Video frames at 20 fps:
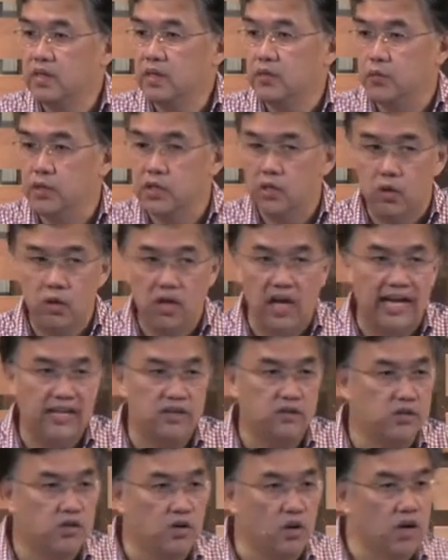We don't like
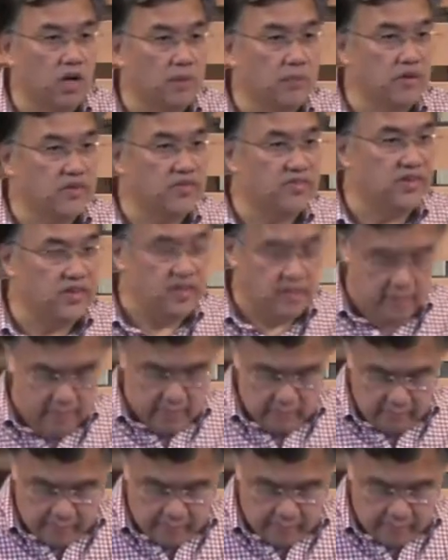to talk about sin.